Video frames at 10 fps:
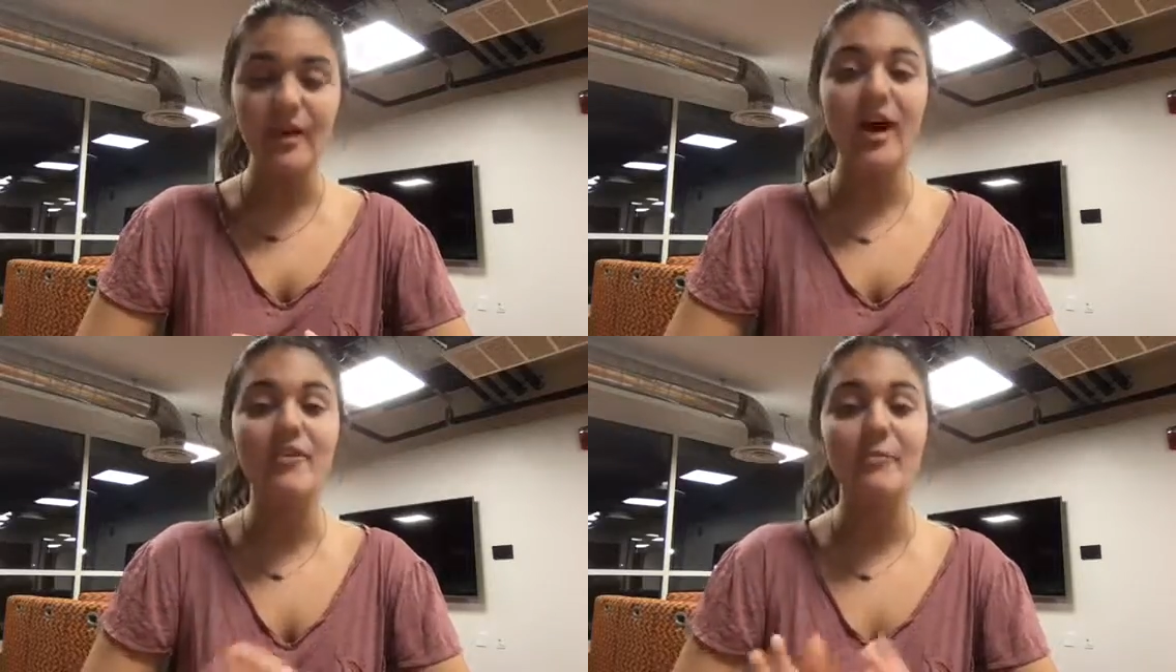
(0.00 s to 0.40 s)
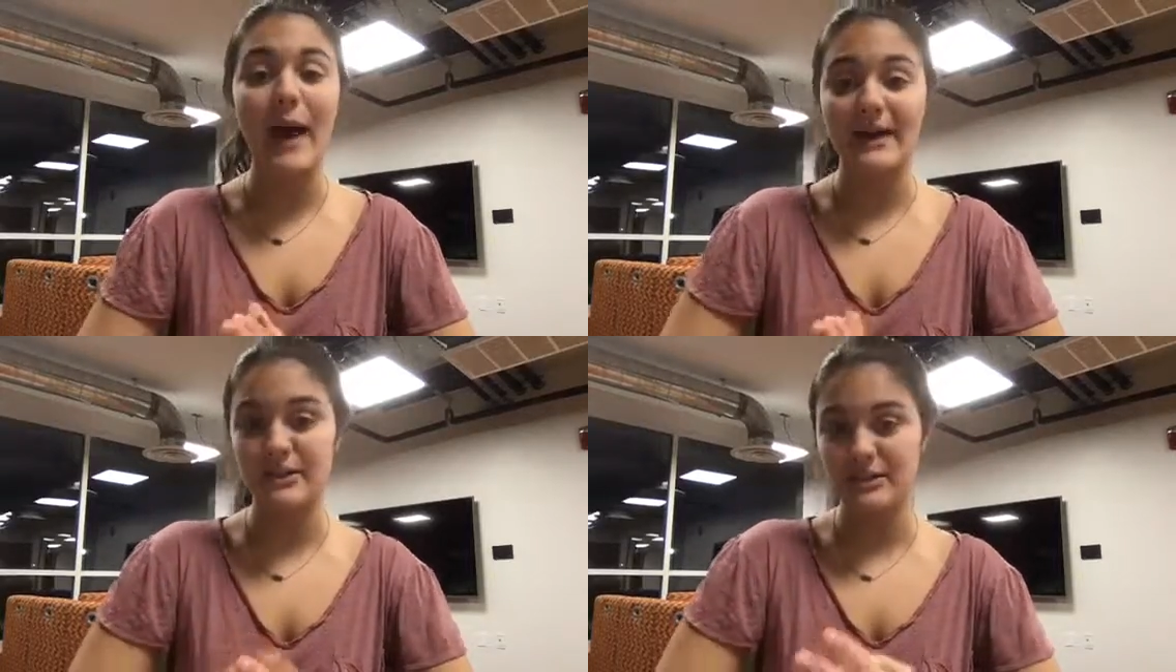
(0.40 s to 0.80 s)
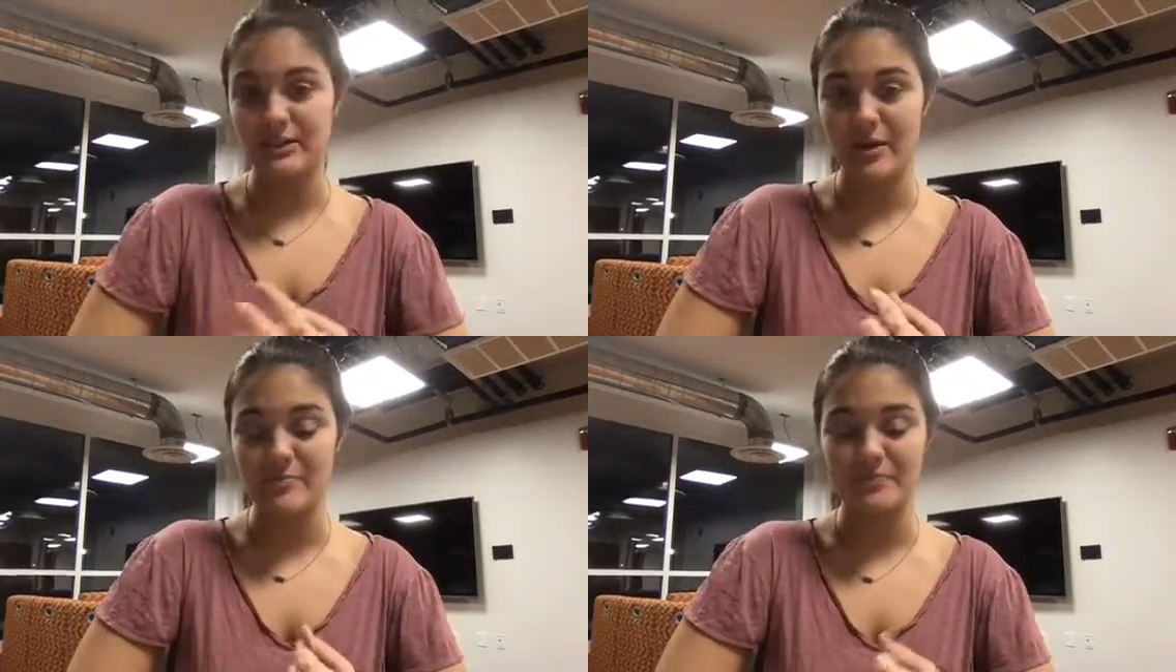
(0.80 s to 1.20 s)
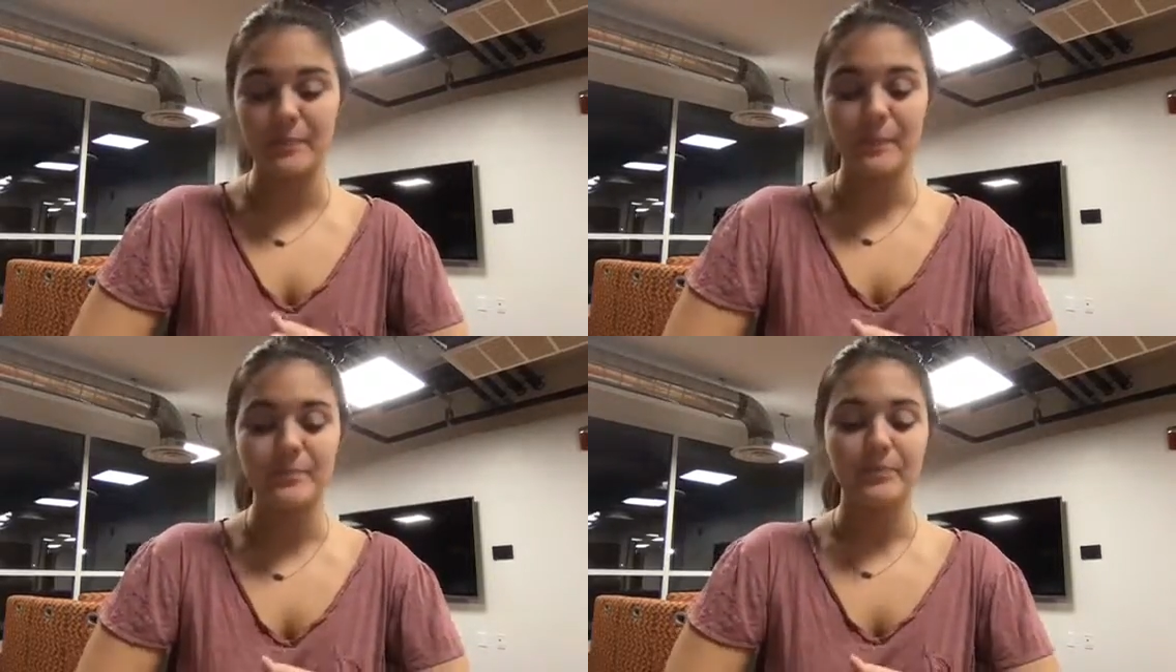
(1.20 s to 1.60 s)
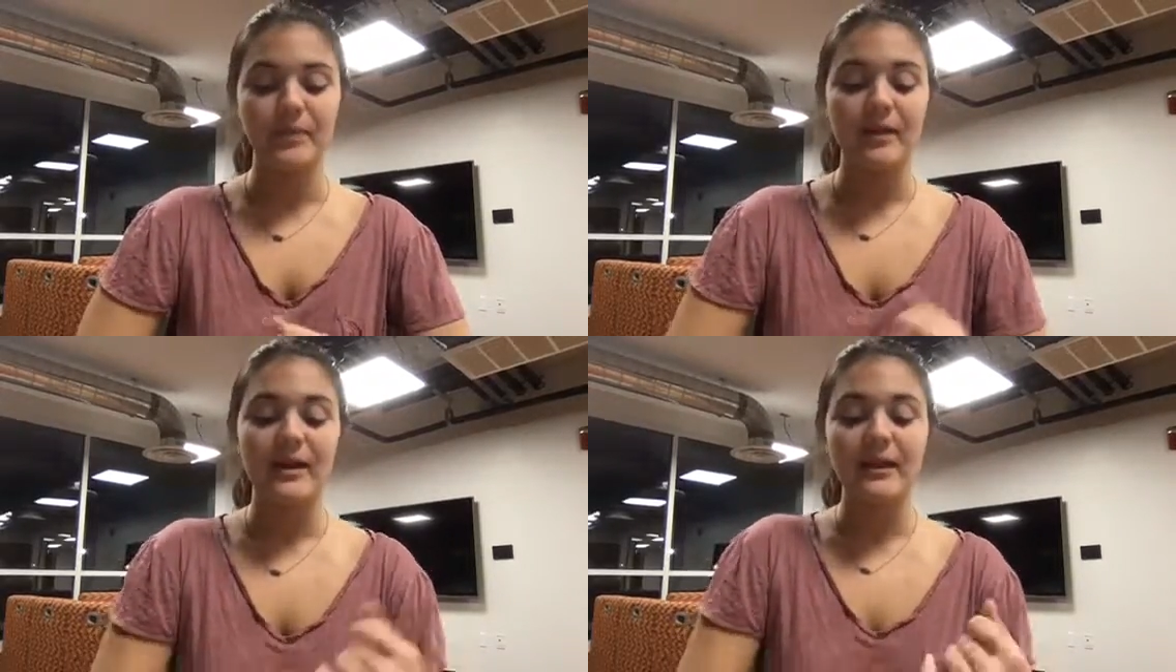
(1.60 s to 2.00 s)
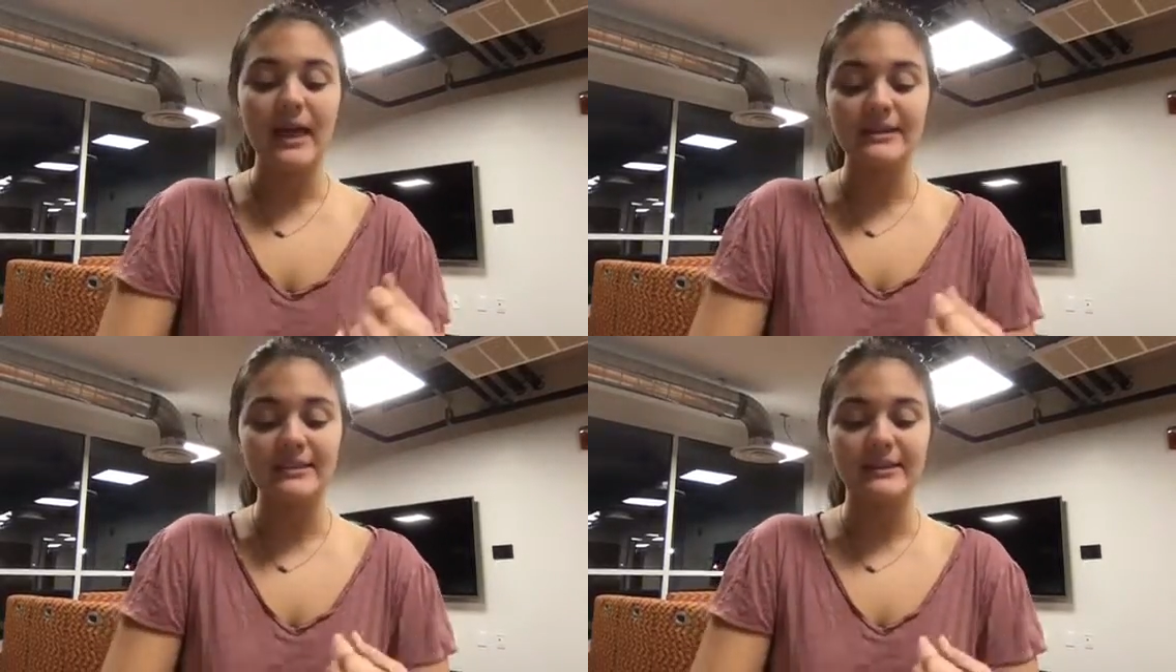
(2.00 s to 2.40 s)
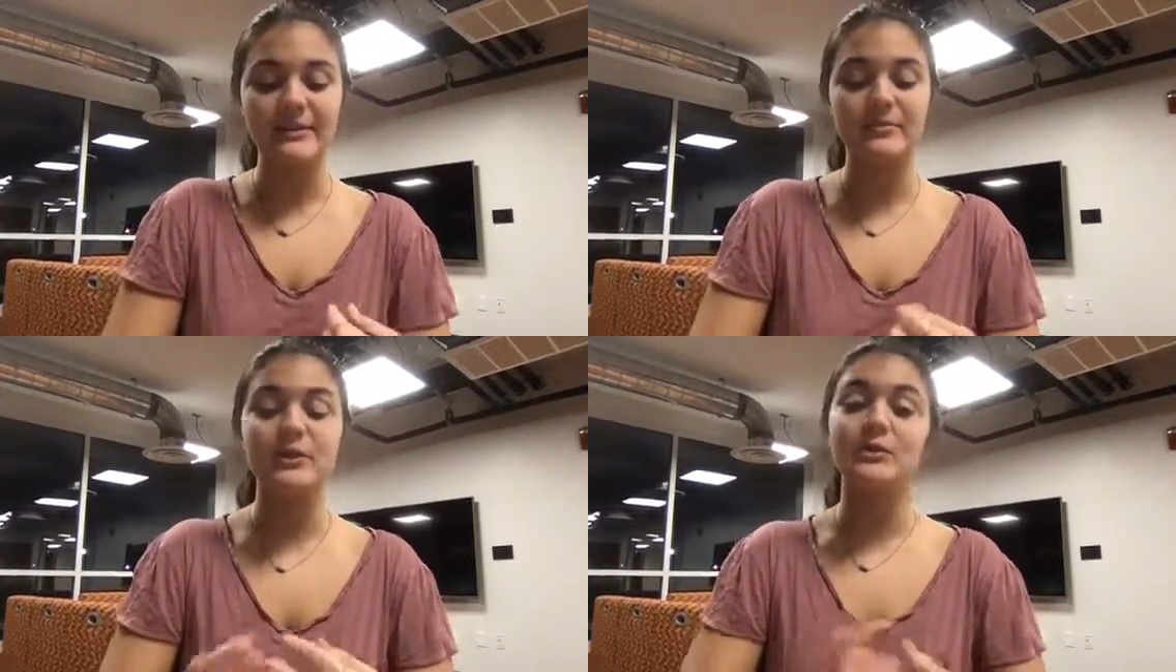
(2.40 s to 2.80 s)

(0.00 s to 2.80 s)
of packaging them. Lastly,